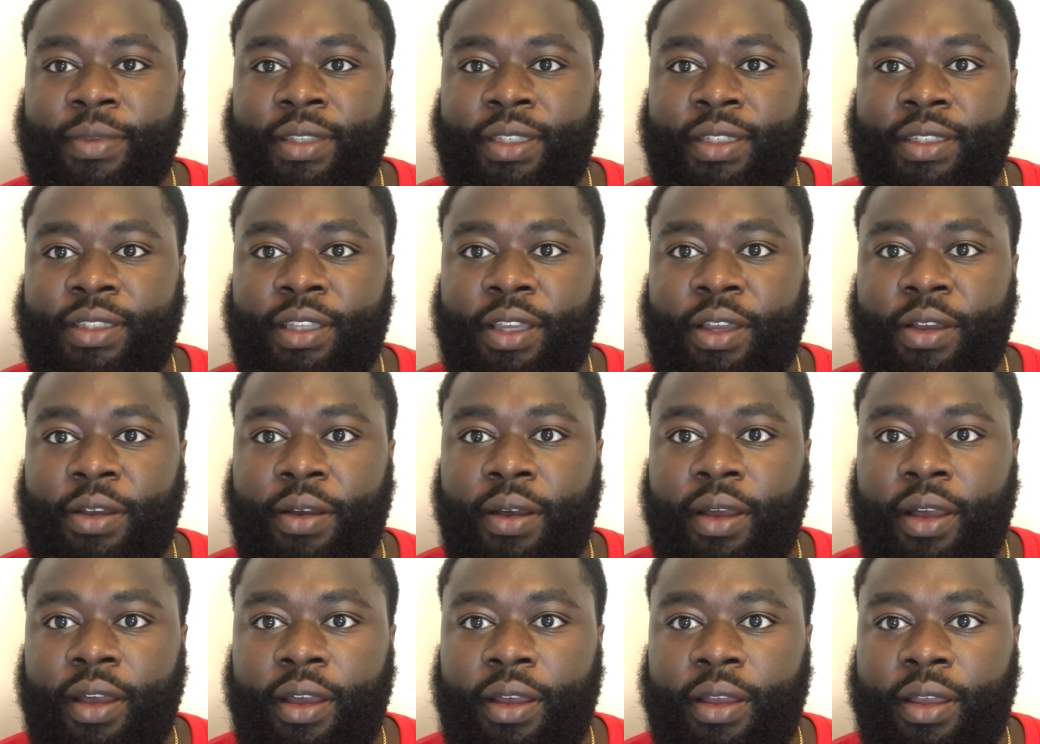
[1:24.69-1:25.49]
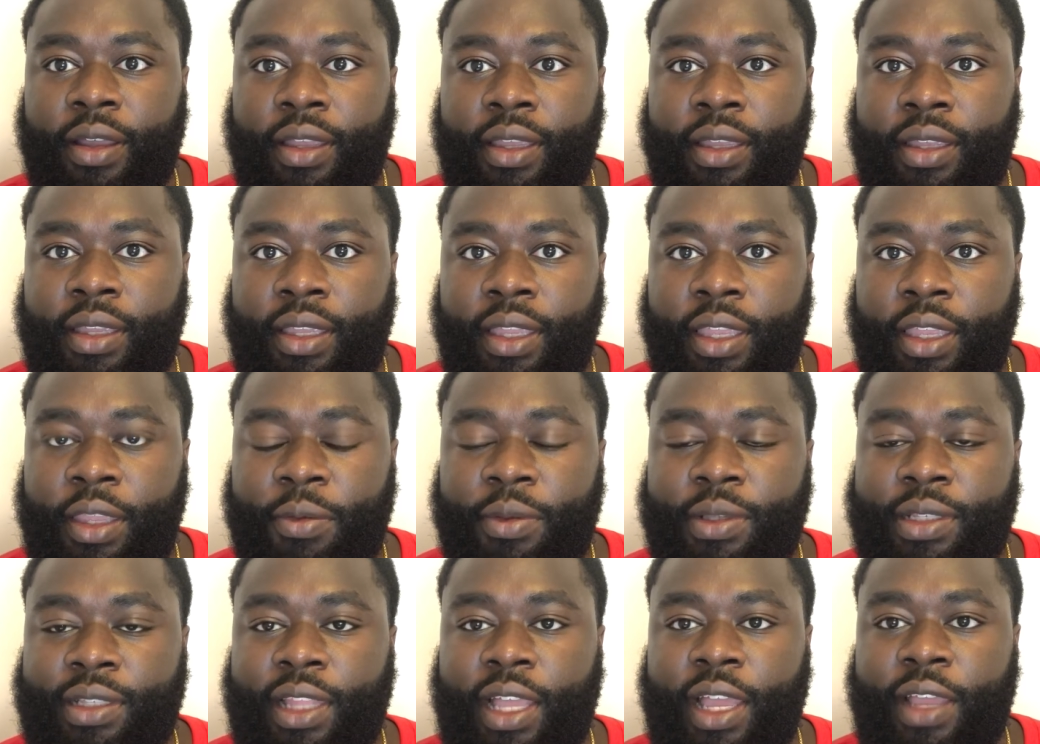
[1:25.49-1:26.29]
So uh, he
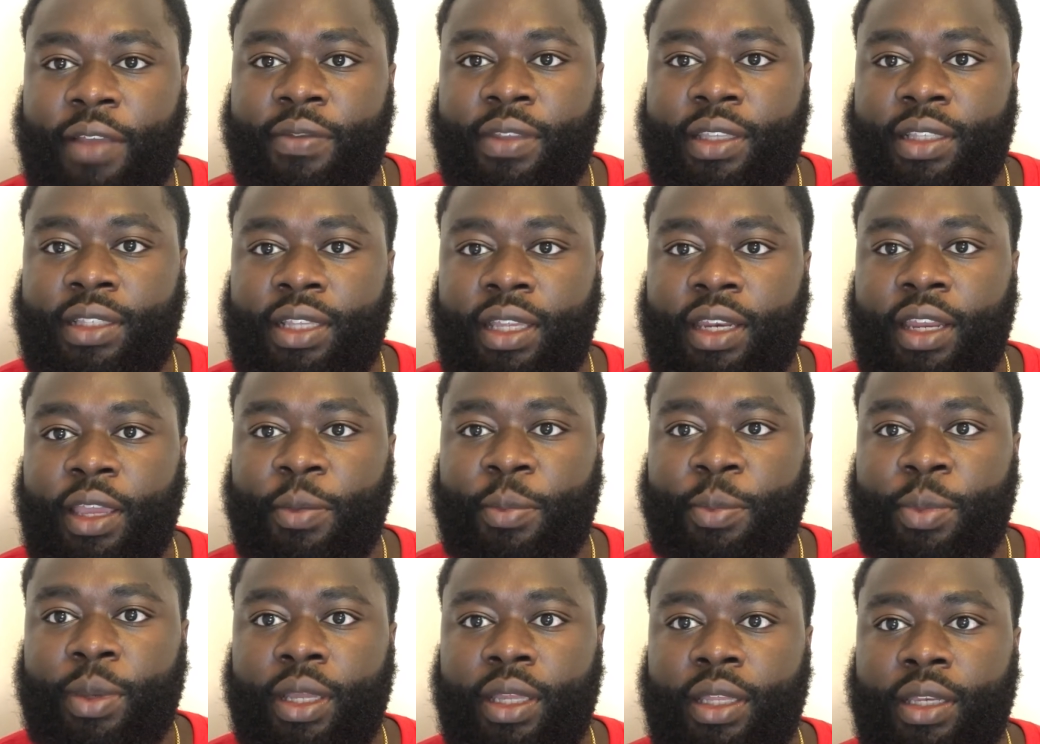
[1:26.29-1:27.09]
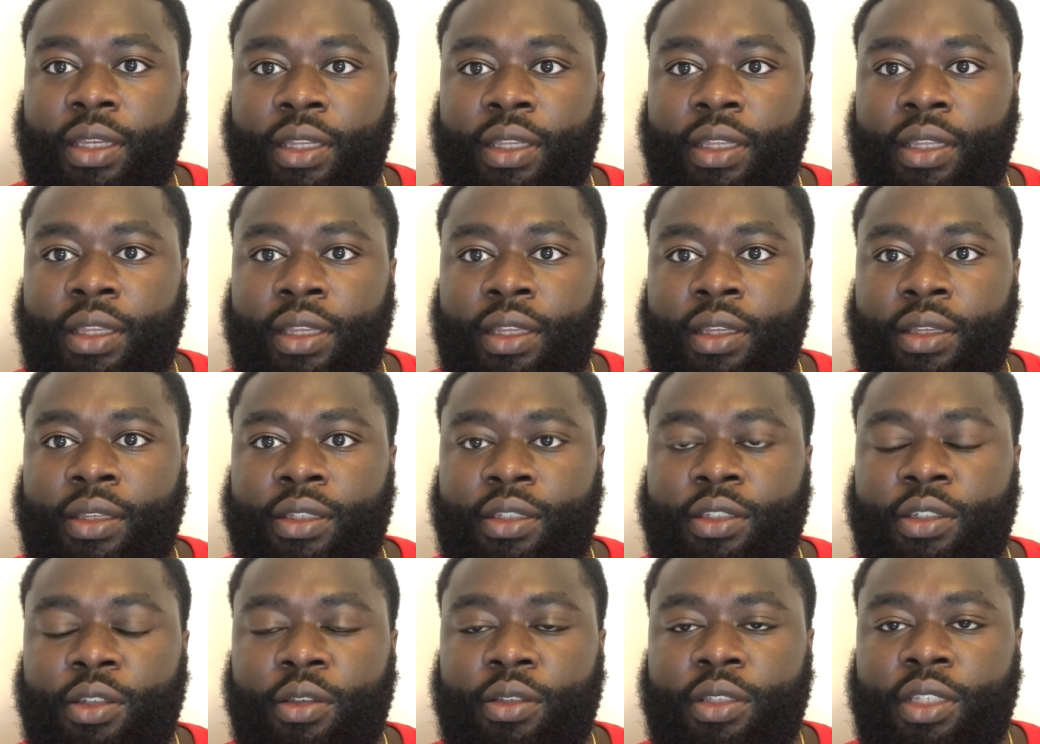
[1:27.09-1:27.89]
was lively today, but
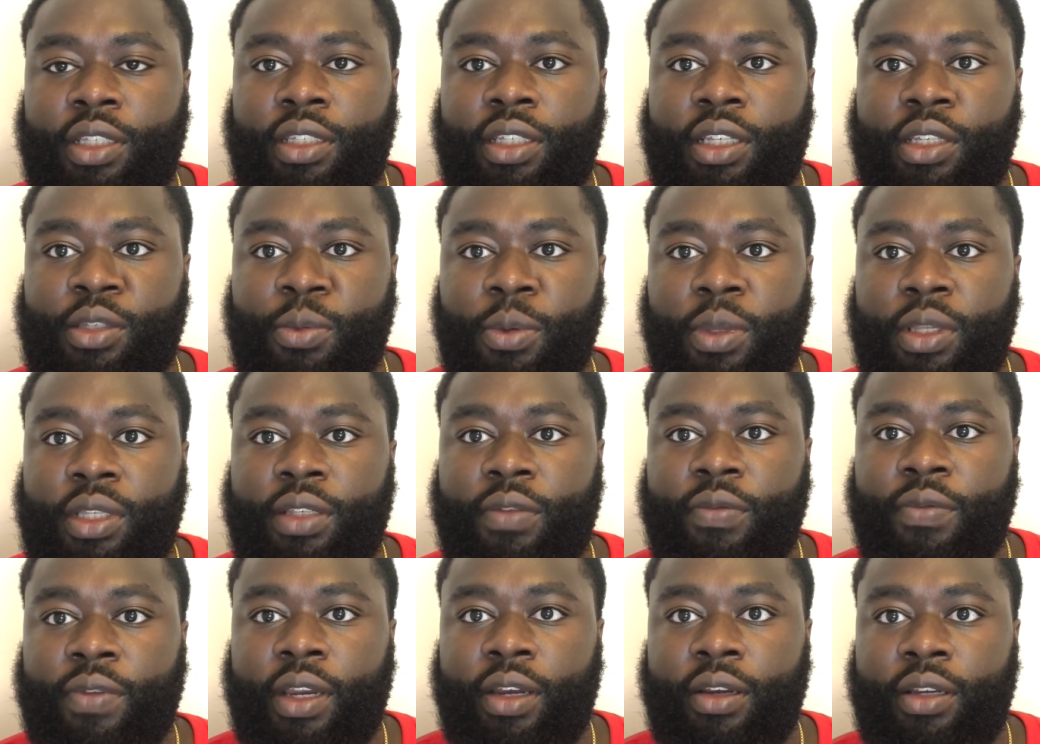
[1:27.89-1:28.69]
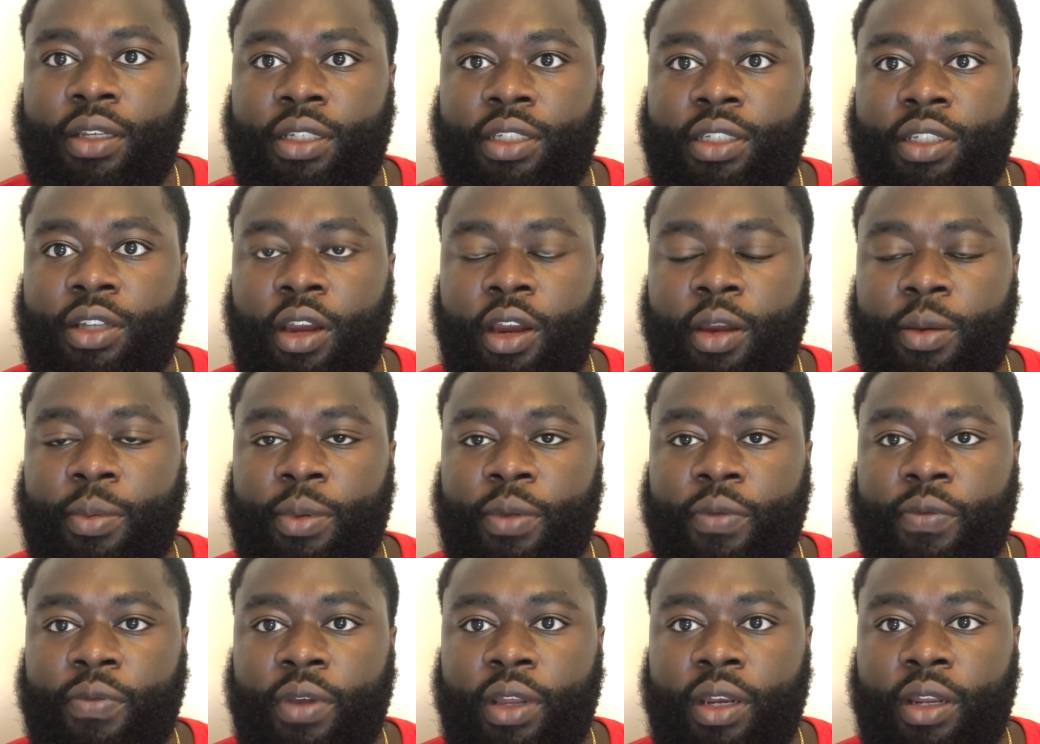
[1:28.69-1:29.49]
Jota just wasn't very sharp
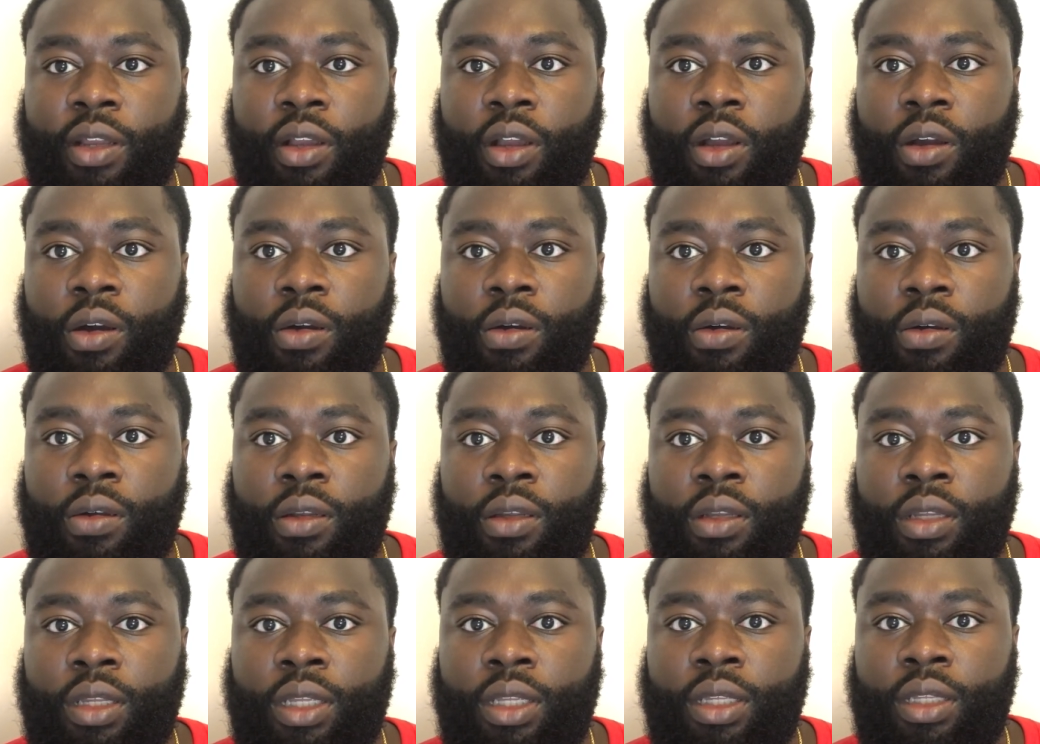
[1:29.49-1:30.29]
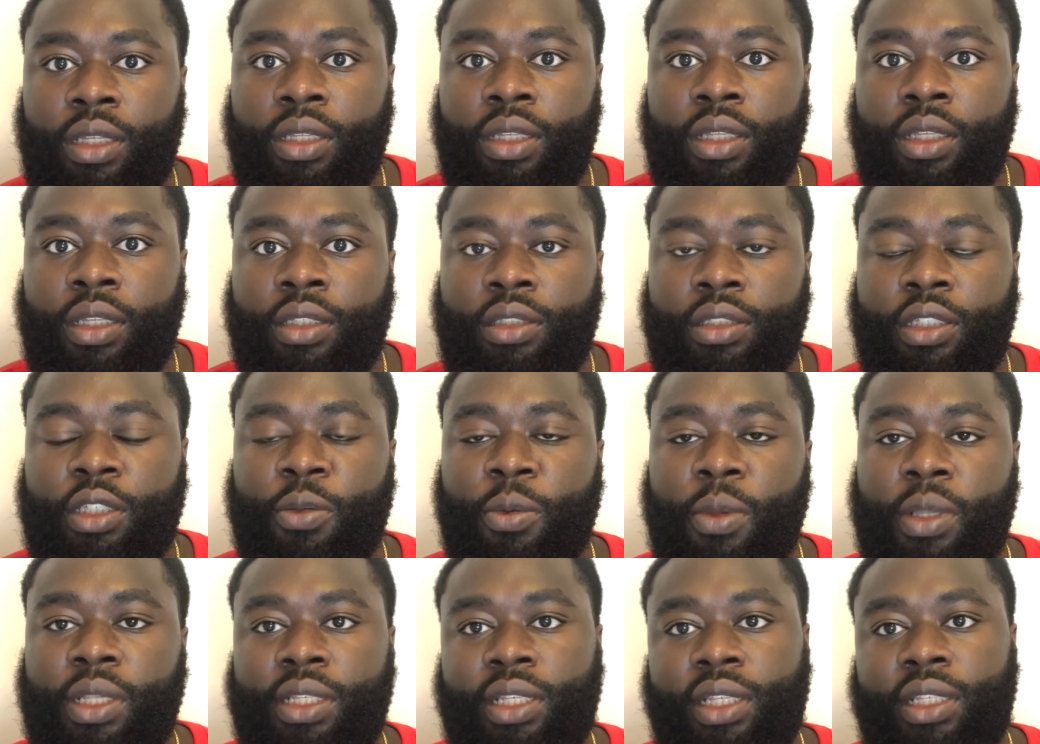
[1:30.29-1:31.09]
in front of goal. Just
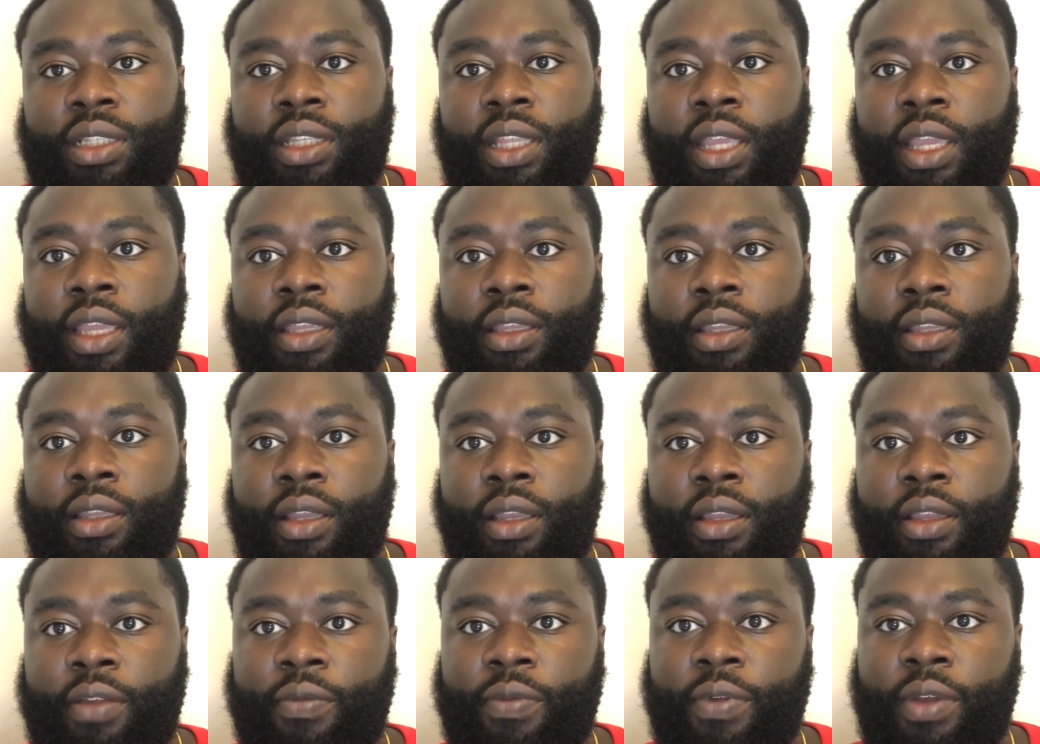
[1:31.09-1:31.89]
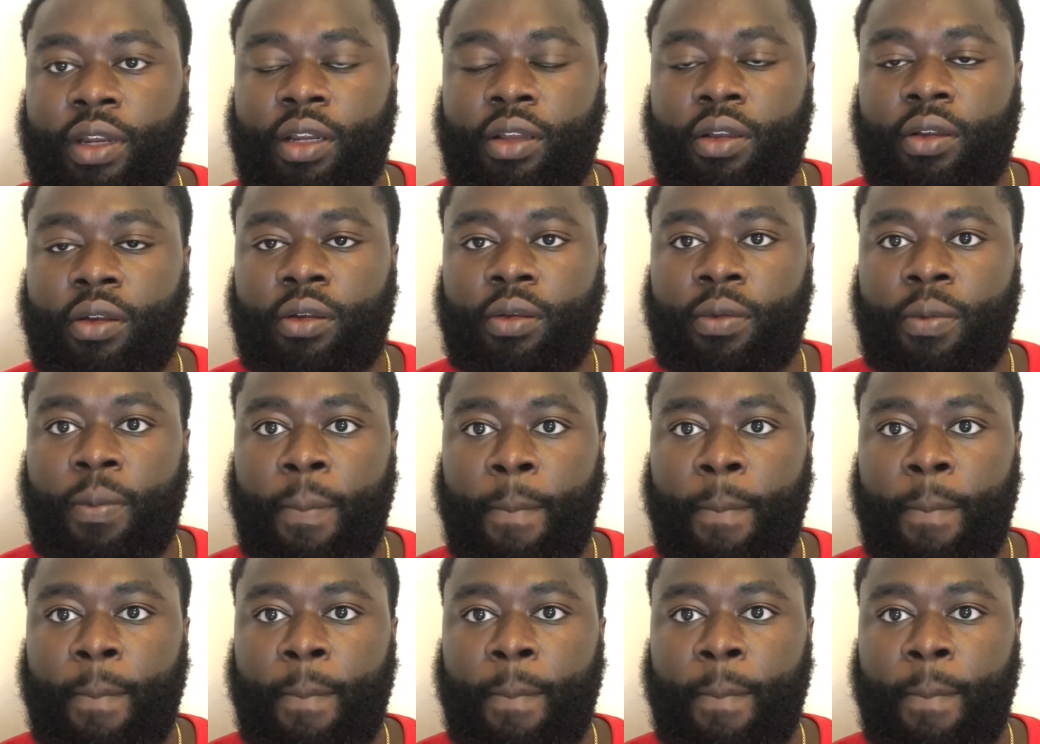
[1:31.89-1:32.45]
wasn't his day in front of goal.